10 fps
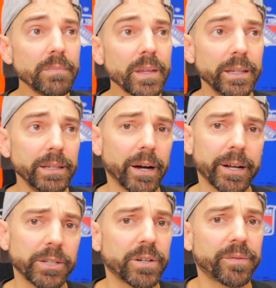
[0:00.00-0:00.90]
He got
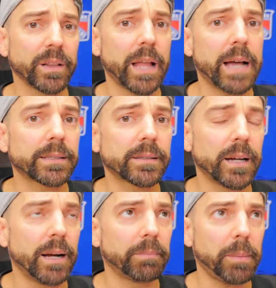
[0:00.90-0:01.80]
injured for the last
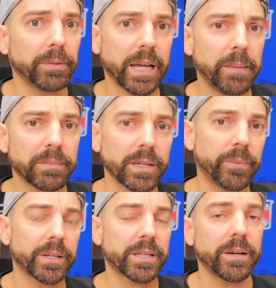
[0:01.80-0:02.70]
um, couple games, I
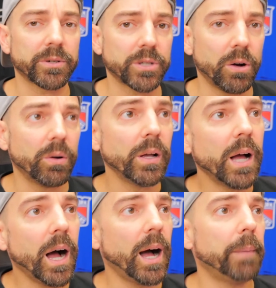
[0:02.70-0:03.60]
want to say, or so,
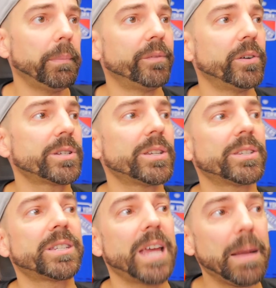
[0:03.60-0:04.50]
um,
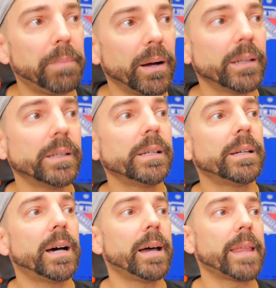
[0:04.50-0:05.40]
versus Tampa.
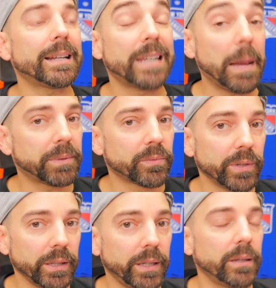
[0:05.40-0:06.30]
Uh, that depth
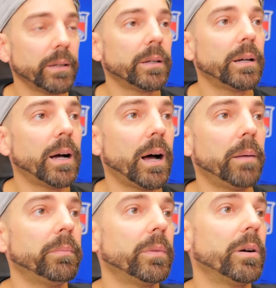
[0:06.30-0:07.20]
really
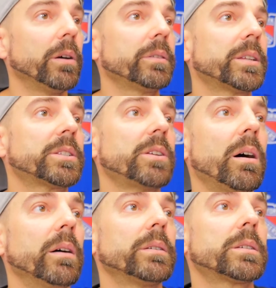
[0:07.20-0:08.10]
um, hurt the
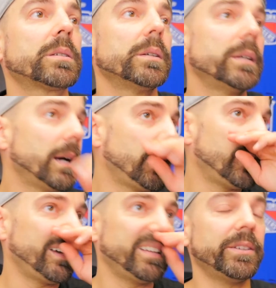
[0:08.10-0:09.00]
Stars
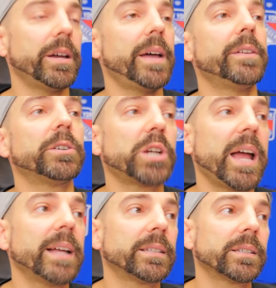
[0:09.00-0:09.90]
uh, and and their
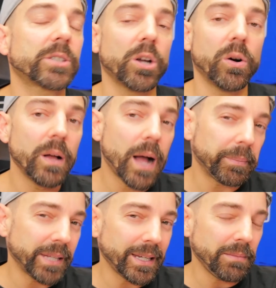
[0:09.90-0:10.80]
chances. So I'm
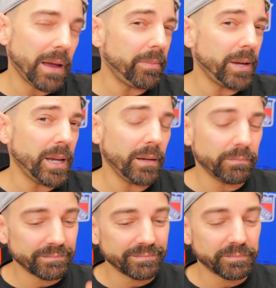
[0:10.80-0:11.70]
thinking maybe
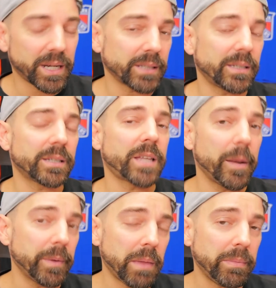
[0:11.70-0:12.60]
because he's a
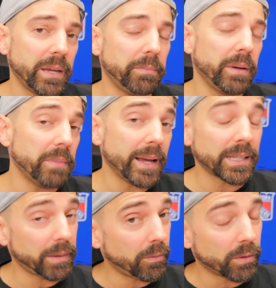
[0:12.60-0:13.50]
sentiment, maybe he, he makes
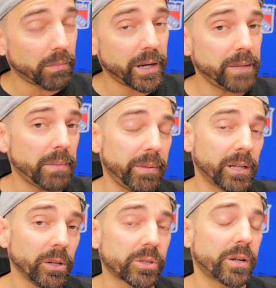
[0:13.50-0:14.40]
a bit more money, maybe
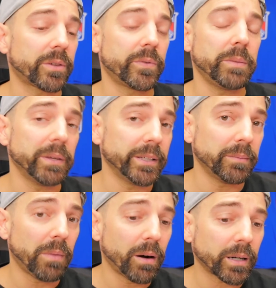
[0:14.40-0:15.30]
closer to three million
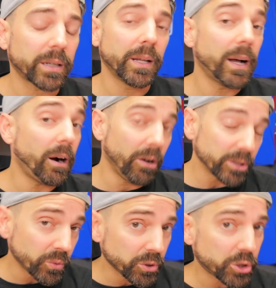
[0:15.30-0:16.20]
mark.
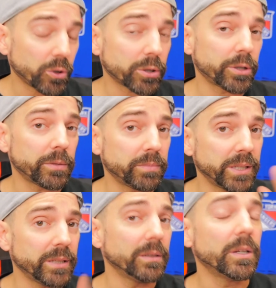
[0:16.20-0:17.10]
Also a short term
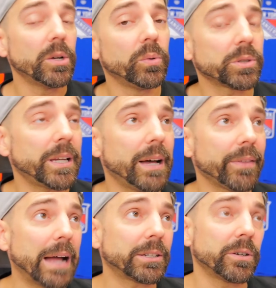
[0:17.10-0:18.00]
deal. We'll see how
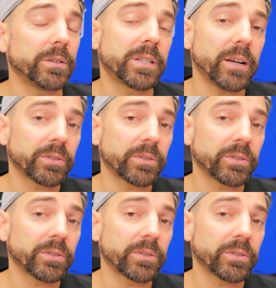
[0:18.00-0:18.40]
that turns out.